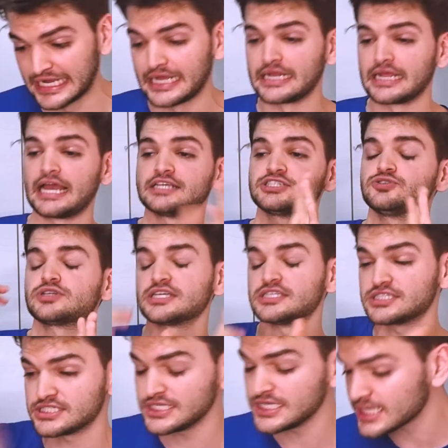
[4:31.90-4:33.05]
And as you can
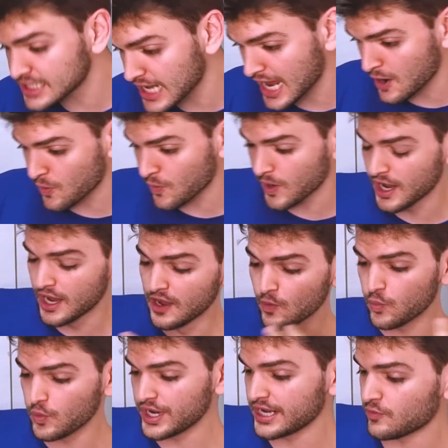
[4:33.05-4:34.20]
see now,
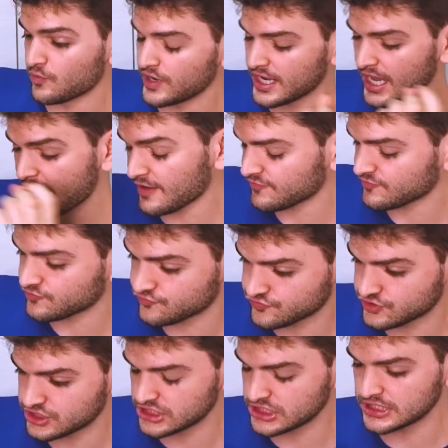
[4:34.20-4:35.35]
we have
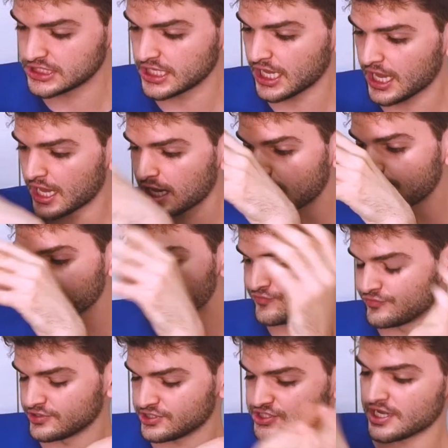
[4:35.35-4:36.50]
the
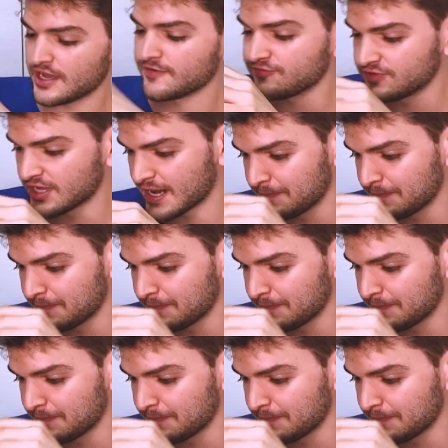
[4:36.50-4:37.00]
stuff that